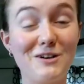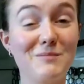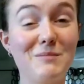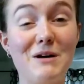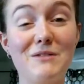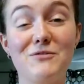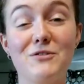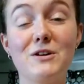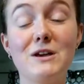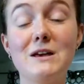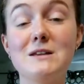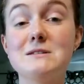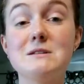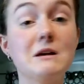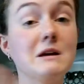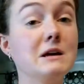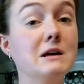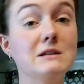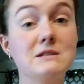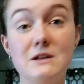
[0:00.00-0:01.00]
about for kids.
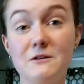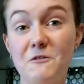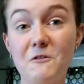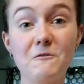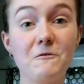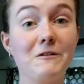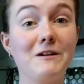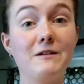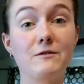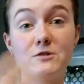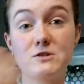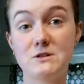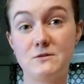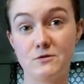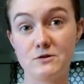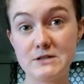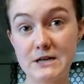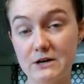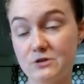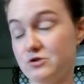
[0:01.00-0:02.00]
Different flavors,
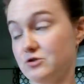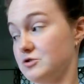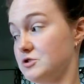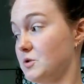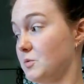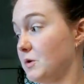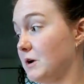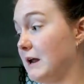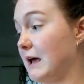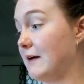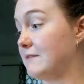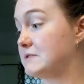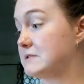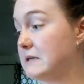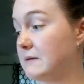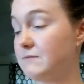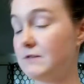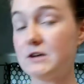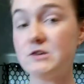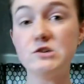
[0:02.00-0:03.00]
different textures. So we're gonna have
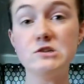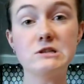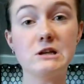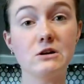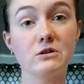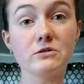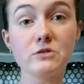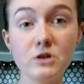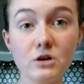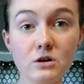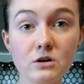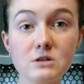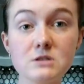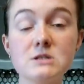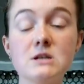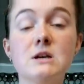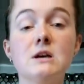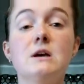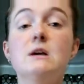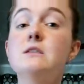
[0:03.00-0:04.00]
some veggies that are cooked.
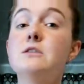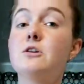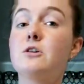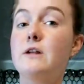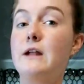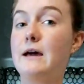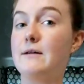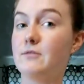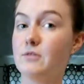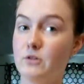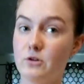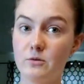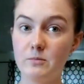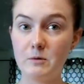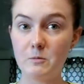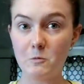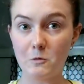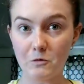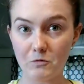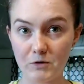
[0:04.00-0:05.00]
They're gonna have a little bit
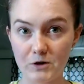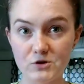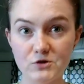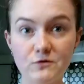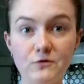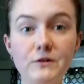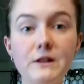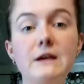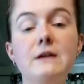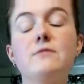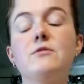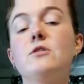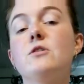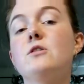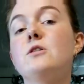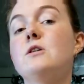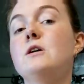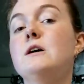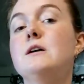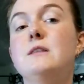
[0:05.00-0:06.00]
more rich
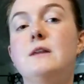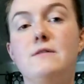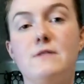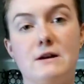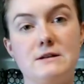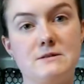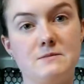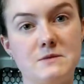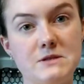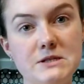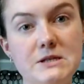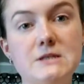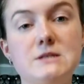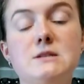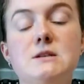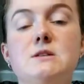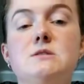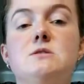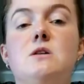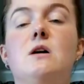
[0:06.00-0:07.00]
flavor. They've got some
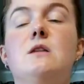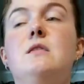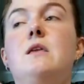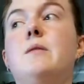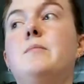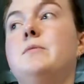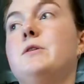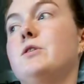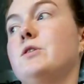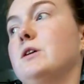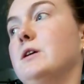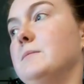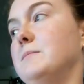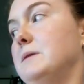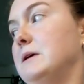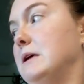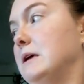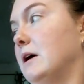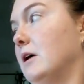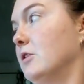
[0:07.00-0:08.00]
seasonings on them. They're gonna
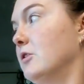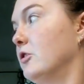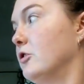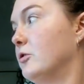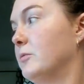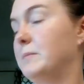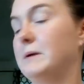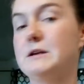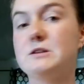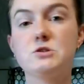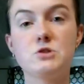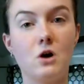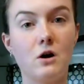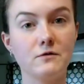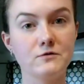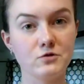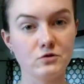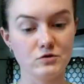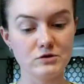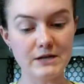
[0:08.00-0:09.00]
be a little bit
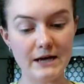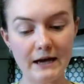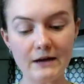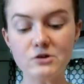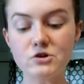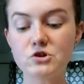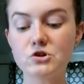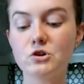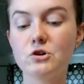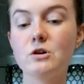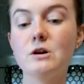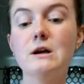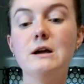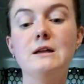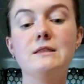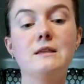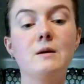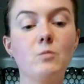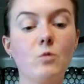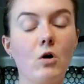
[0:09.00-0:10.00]
softer in texture.
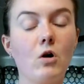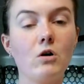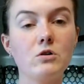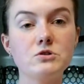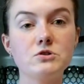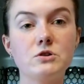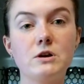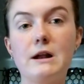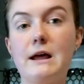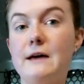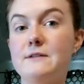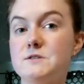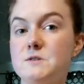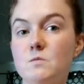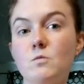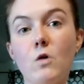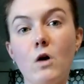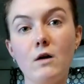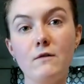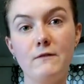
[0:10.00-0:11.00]
Then we're also gonna have some
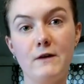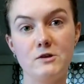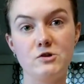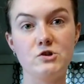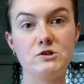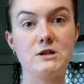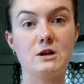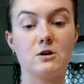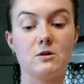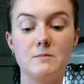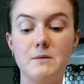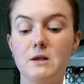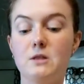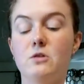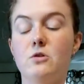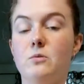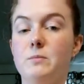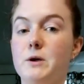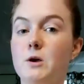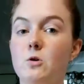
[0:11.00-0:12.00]
raw veggies that are gonna be a
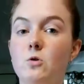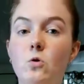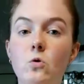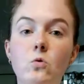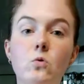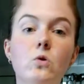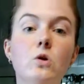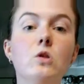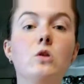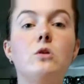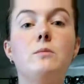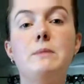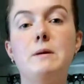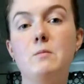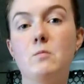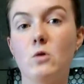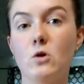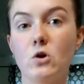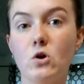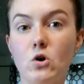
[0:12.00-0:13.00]
little bit cool, a little bit
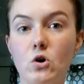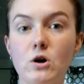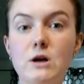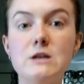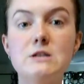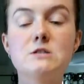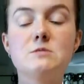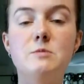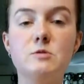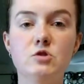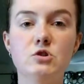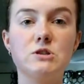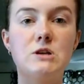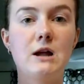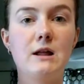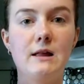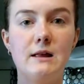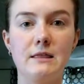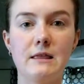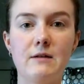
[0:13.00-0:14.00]
more crisp, and just
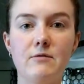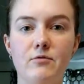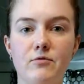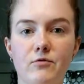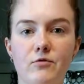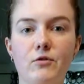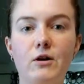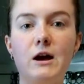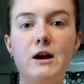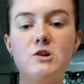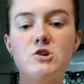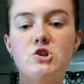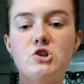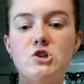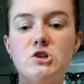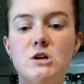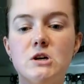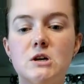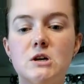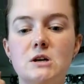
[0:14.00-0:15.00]
kind of like that
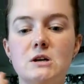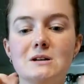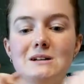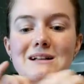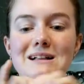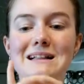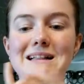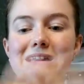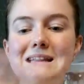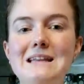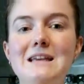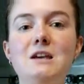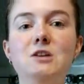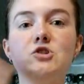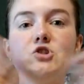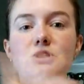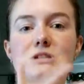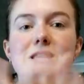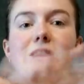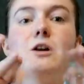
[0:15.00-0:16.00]
fresh, clean,
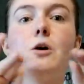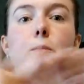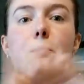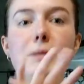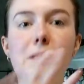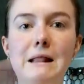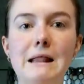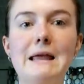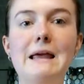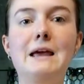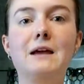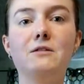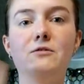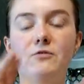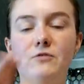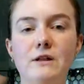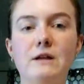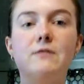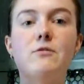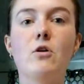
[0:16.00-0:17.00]
just their plain
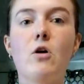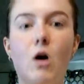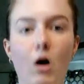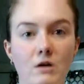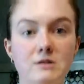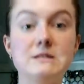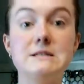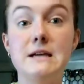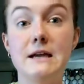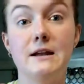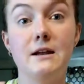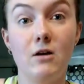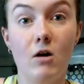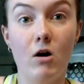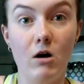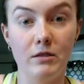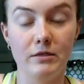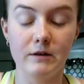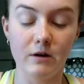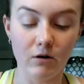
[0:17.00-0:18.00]
flavor standing
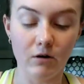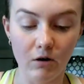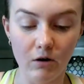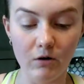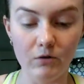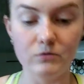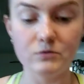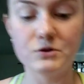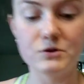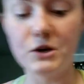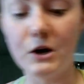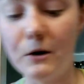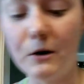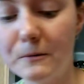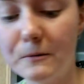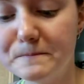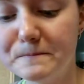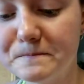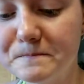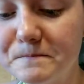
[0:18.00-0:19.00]
on their own. So
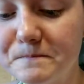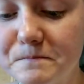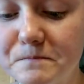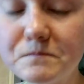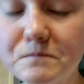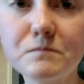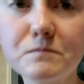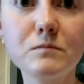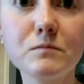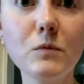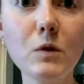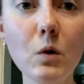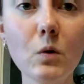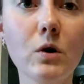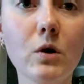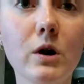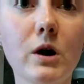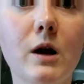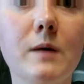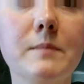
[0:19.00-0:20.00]
I'm gonna cut up